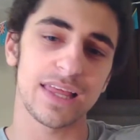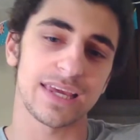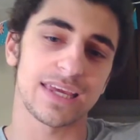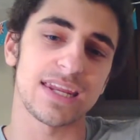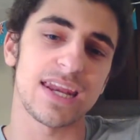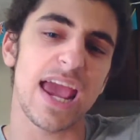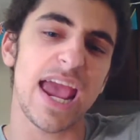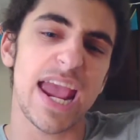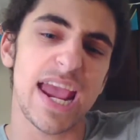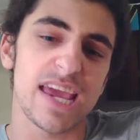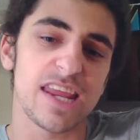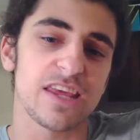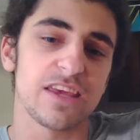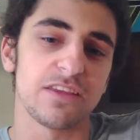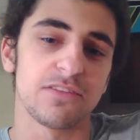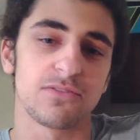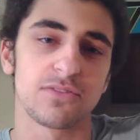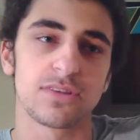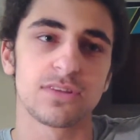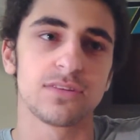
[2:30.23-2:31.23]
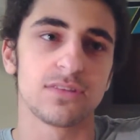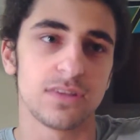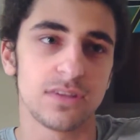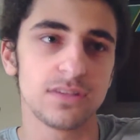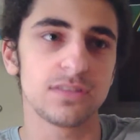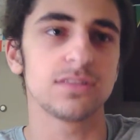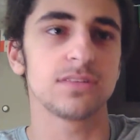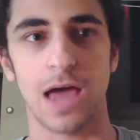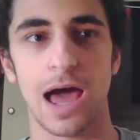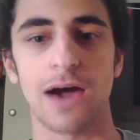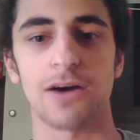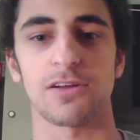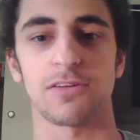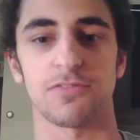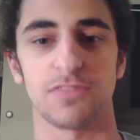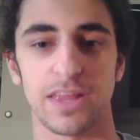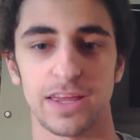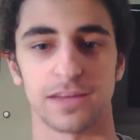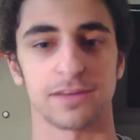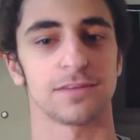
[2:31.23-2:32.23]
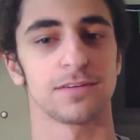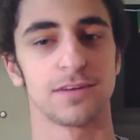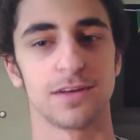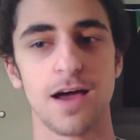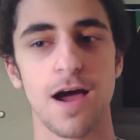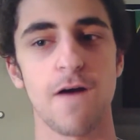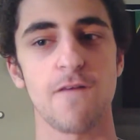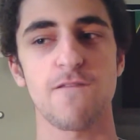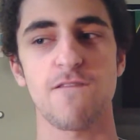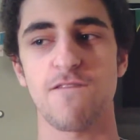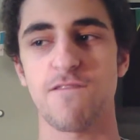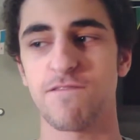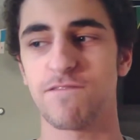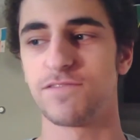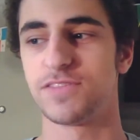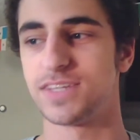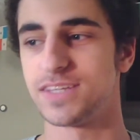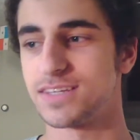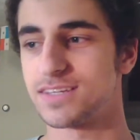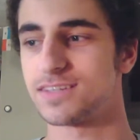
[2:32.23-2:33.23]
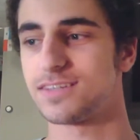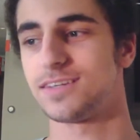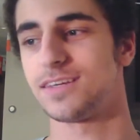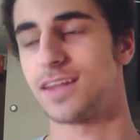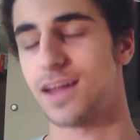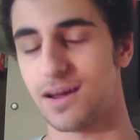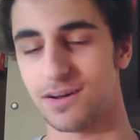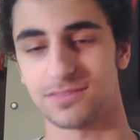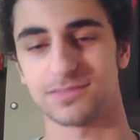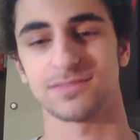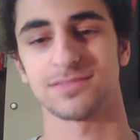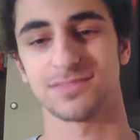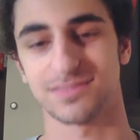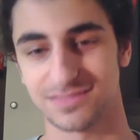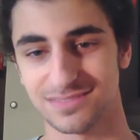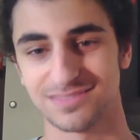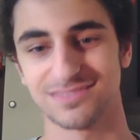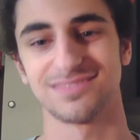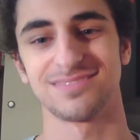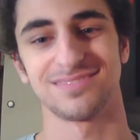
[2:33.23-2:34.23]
I got like an 80 out of like, you know.